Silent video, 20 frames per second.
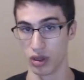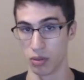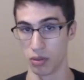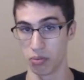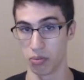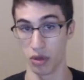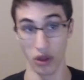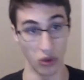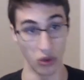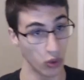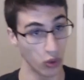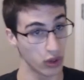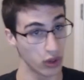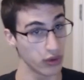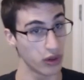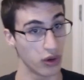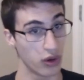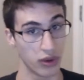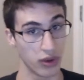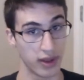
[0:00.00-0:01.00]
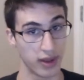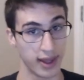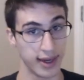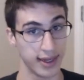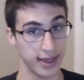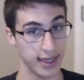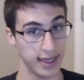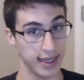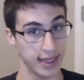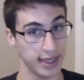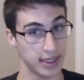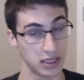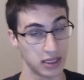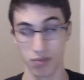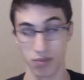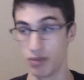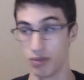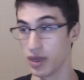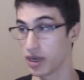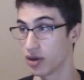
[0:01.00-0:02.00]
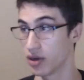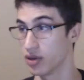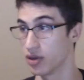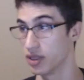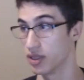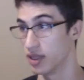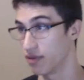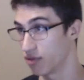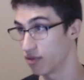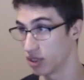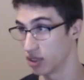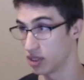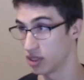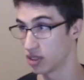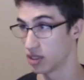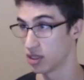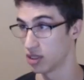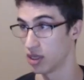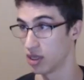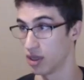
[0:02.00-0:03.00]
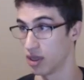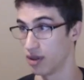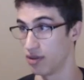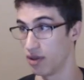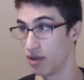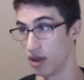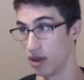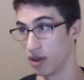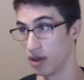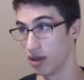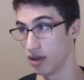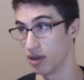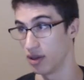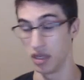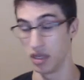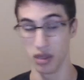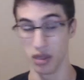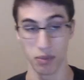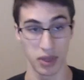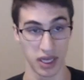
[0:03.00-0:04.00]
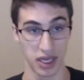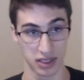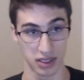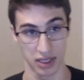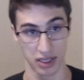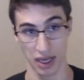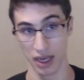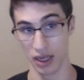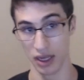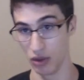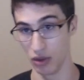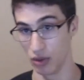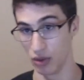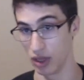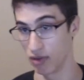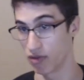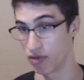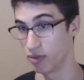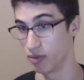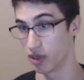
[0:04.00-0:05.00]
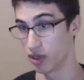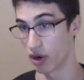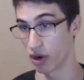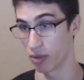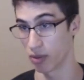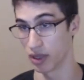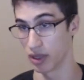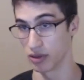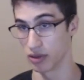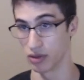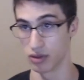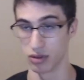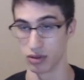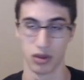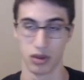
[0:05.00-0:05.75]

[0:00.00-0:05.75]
but you will note that it is a bigger difference than the DPS gain you get from Darkmantle.